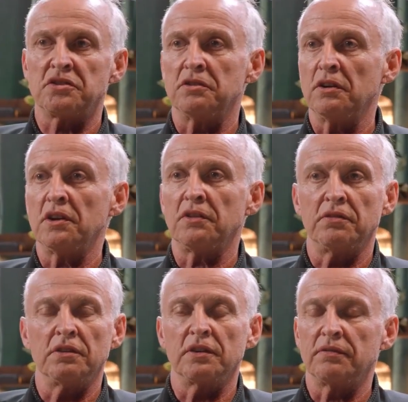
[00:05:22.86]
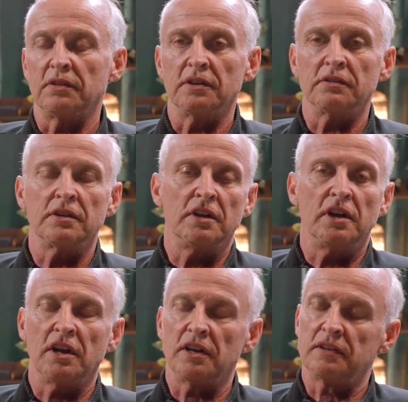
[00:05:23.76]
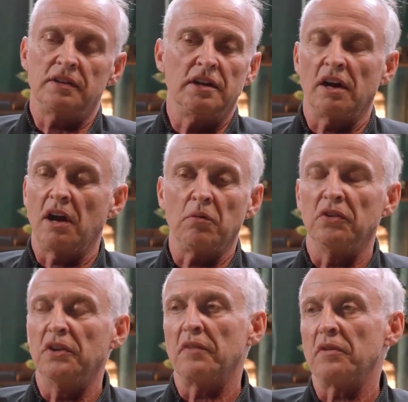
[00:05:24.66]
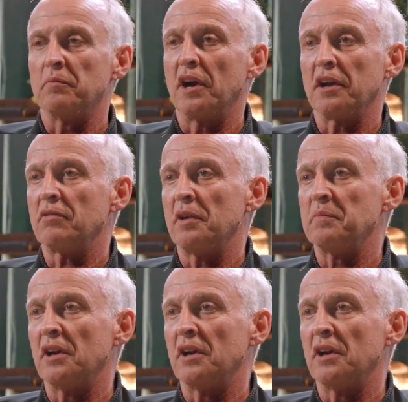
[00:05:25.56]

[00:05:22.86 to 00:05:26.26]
but throughout the process of meeting the judges that we have on the